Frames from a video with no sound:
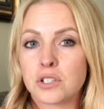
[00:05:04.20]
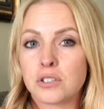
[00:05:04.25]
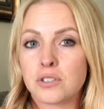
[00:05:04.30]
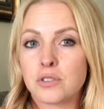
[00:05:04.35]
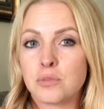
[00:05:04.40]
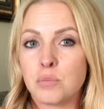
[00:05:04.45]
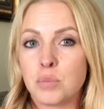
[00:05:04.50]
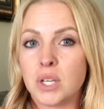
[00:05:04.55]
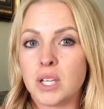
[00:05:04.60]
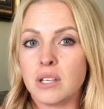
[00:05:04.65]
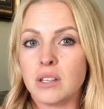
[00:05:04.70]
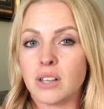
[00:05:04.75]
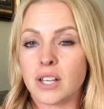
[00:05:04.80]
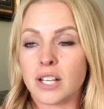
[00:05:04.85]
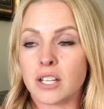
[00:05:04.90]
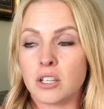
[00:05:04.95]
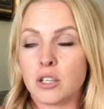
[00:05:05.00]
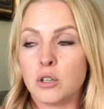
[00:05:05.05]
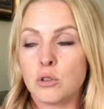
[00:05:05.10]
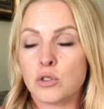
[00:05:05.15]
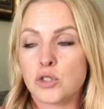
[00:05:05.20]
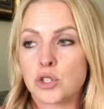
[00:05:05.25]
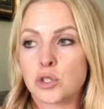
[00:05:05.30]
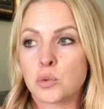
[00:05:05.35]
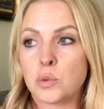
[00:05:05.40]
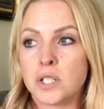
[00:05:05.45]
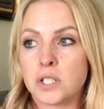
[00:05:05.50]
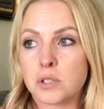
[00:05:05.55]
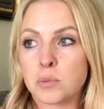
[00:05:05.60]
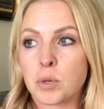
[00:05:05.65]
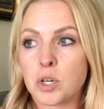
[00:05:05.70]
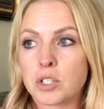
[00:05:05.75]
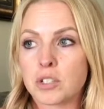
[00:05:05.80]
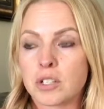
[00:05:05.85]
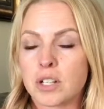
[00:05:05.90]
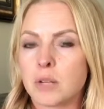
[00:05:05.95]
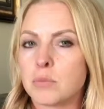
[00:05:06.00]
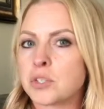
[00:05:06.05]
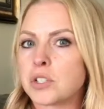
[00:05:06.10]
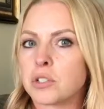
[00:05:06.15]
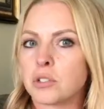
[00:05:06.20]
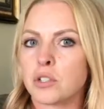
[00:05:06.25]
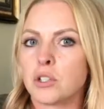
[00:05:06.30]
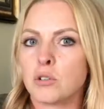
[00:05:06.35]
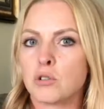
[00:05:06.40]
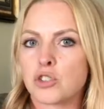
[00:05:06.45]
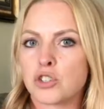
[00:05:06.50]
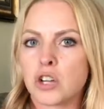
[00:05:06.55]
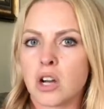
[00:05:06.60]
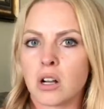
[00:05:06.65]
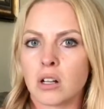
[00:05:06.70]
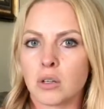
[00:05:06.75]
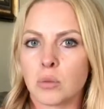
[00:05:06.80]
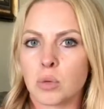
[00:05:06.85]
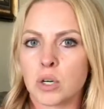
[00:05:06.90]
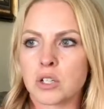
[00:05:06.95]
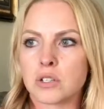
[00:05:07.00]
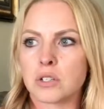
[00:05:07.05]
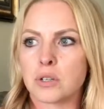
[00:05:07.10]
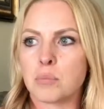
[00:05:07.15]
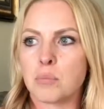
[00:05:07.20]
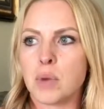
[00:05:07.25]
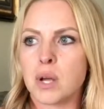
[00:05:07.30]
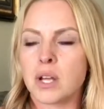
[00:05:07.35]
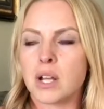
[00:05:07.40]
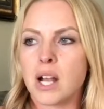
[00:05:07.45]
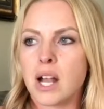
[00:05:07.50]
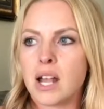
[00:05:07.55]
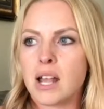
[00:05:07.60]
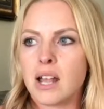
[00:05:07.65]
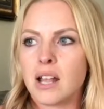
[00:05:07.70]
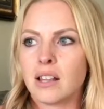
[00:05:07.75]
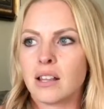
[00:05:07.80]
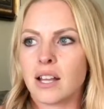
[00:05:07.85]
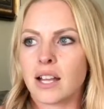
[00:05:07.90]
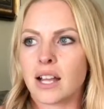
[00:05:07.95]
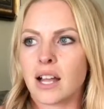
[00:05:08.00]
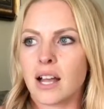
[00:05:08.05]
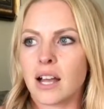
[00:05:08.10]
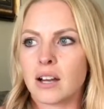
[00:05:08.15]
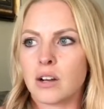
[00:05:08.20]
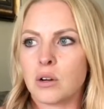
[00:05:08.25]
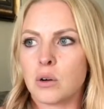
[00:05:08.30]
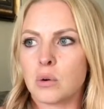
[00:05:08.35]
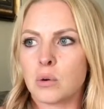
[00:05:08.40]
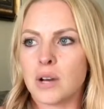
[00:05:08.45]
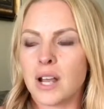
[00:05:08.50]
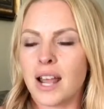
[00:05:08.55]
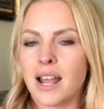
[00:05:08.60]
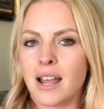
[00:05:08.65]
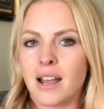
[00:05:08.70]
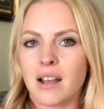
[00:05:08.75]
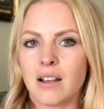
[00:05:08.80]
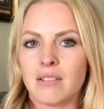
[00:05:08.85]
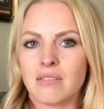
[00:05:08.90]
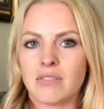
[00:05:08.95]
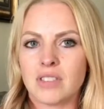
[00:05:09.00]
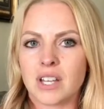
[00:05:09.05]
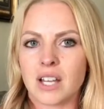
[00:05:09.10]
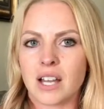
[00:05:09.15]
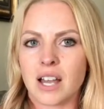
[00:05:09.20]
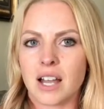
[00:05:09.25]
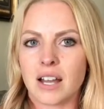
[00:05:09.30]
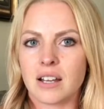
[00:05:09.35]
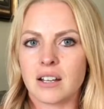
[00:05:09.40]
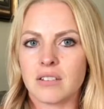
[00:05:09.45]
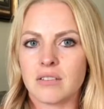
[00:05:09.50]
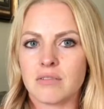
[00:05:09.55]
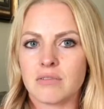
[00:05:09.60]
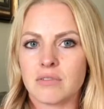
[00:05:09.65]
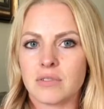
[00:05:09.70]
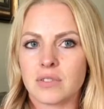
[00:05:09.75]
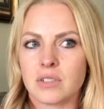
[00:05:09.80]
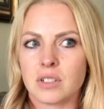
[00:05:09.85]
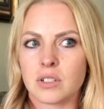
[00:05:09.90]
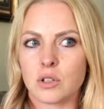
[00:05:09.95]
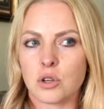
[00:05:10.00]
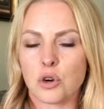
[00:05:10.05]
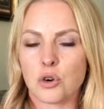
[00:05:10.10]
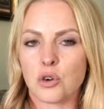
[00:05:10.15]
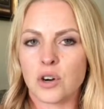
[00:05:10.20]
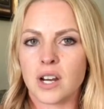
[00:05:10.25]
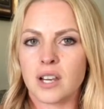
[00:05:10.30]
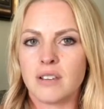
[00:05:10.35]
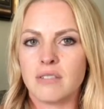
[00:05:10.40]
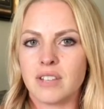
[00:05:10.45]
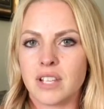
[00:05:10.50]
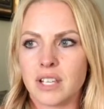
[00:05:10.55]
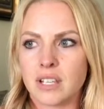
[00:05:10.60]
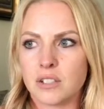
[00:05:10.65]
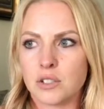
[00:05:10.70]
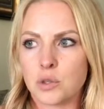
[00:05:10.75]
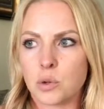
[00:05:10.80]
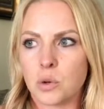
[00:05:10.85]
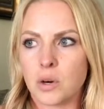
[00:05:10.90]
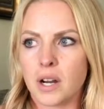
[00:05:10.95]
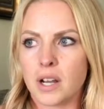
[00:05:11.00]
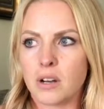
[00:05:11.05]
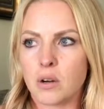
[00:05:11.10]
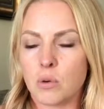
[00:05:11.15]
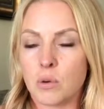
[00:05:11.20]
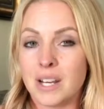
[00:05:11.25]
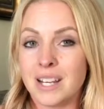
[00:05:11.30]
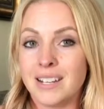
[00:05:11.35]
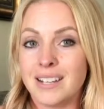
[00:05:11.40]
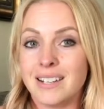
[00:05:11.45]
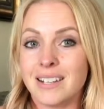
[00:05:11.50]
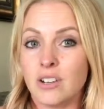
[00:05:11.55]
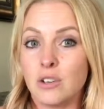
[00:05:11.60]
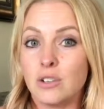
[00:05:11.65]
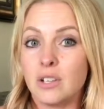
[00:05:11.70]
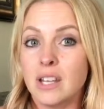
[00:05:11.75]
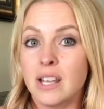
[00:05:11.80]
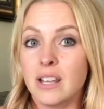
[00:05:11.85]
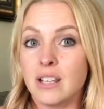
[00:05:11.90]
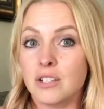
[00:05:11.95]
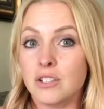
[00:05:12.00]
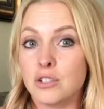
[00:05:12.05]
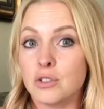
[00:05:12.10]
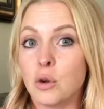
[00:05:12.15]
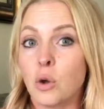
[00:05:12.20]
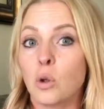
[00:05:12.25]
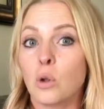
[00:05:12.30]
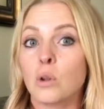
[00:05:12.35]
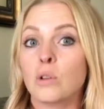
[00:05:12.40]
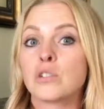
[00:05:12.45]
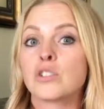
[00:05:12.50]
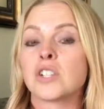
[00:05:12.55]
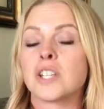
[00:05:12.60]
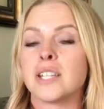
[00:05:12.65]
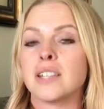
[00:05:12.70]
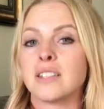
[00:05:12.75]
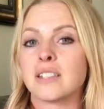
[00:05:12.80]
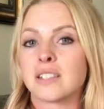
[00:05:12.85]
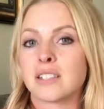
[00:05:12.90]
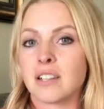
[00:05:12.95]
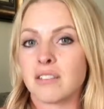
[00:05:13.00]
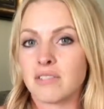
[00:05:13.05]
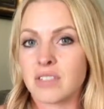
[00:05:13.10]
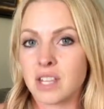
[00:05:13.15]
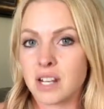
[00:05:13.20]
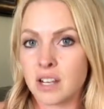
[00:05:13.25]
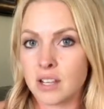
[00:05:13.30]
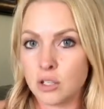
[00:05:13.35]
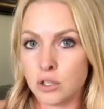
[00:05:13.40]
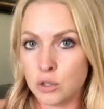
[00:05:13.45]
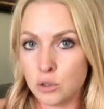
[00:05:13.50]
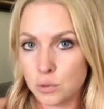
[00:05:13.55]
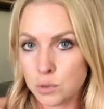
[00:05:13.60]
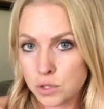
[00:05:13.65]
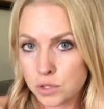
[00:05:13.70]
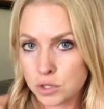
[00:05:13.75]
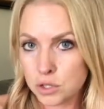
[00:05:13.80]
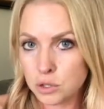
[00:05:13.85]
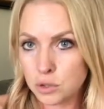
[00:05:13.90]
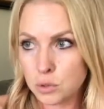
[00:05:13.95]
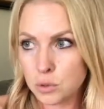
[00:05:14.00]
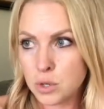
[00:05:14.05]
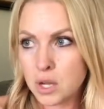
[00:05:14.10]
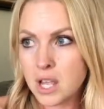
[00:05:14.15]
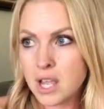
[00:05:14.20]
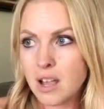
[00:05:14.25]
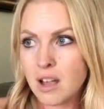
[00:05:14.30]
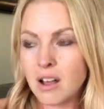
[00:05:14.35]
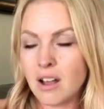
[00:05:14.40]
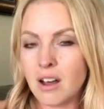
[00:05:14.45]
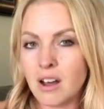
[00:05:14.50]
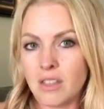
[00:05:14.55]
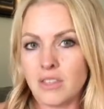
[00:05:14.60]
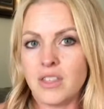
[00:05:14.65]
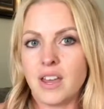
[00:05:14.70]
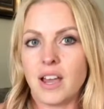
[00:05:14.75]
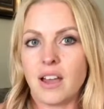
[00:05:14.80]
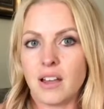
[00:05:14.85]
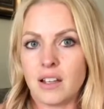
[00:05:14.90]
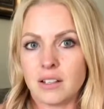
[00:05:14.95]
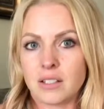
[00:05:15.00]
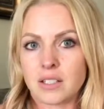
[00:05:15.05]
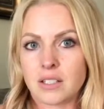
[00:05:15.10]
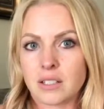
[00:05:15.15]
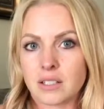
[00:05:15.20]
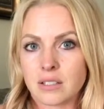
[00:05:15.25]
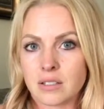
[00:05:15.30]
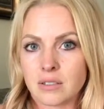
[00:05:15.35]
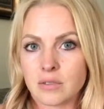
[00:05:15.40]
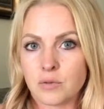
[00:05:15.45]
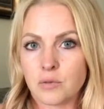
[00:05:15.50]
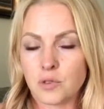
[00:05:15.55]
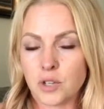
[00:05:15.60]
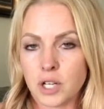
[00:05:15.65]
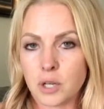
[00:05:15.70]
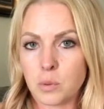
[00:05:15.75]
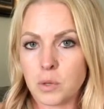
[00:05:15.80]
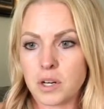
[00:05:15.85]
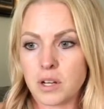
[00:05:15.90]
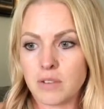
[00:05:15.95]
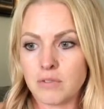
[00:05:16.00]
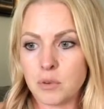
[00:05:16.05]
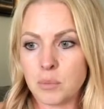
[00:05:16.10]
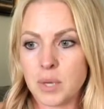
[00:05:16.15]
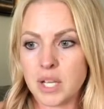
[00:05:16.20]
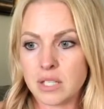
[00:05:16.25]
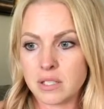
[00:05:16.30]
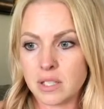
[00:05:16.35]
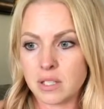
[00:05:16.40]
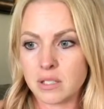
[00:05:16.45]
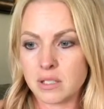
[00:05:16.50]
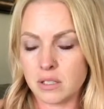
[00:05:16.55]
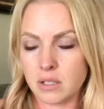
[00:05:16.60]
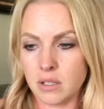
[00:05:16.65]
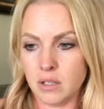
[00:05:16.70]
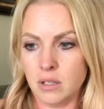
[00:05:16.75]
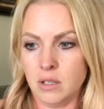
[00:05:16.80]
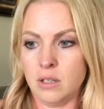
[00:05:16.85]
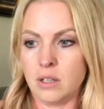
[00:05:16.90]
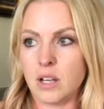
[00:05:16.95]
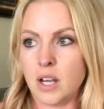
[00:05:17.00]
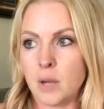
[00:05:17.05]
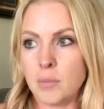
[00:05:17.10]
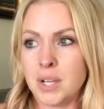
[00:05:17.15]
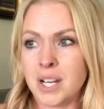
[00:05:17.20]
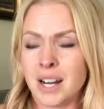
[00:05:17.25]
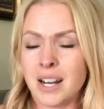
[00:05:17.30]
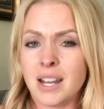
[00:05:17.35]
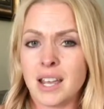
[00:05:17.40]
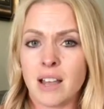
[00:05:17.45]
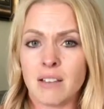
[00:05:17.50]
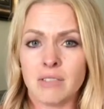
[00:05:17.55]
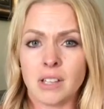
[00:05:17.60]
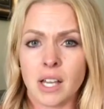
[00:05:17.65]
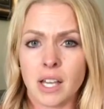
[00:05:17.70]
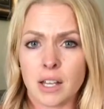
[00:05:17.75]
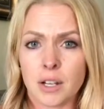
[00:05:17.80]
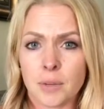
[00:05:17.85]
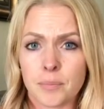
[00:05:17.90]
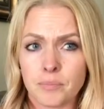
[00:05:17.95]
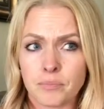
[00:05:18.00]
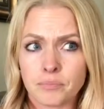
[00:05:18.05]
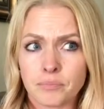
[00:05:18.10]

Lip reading: to be like a huge sweets person. I'm still a huge chocolate person, but like I don't have the kind of cravings, or I don't indulge in the stuff that I used to on that frequent of a basis. I mean, I'd have like